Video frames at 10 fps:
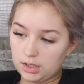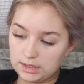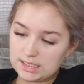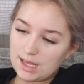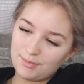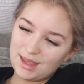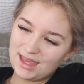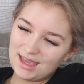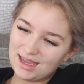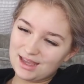To
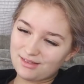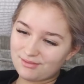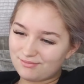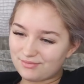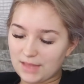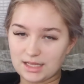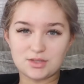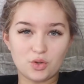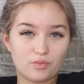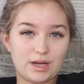me, that's
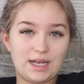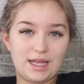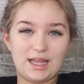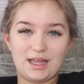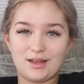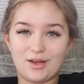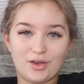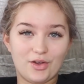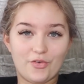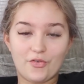not really a
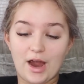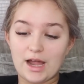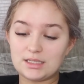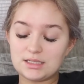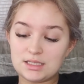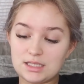good friend.